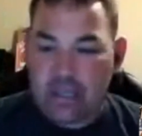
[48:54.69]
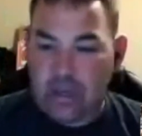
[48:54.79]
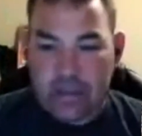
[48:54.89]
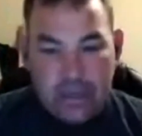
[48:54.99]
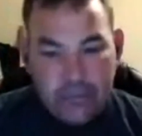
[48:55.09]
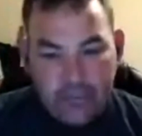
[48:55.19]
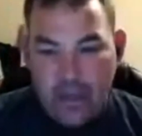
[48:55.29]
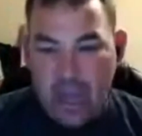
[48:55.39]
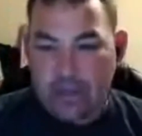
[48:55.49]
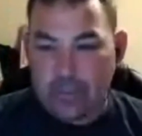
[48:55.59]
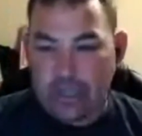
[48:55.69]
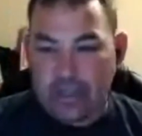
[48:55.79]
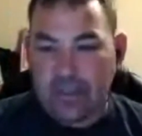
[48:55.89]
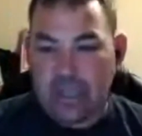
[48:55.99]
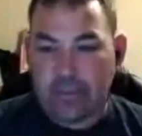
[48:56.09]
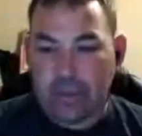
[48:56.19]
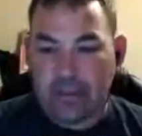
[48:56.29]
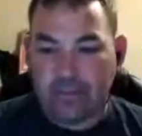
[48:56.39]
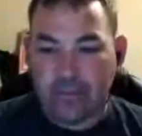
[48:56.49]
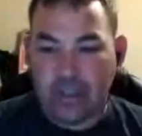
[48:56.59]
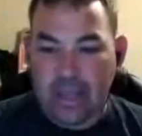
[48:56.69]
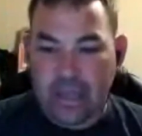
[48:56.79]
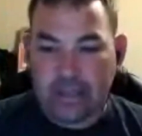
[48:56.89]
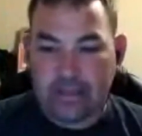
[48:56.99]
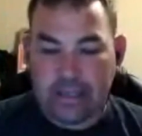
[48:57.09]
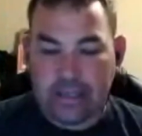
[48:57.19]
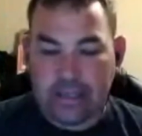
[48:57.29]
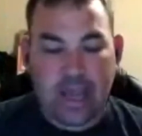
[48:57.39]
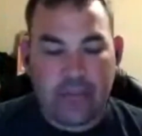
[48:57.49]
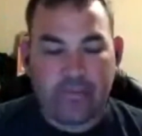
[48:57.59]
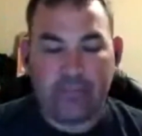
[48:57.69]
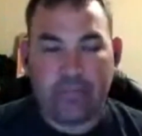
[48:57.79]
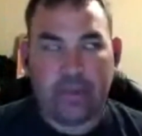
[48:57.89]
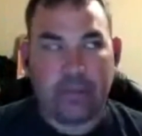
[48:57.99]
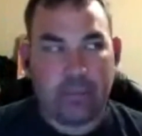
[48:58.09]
And you know they didn't find him or anything, but I feel like that's kind of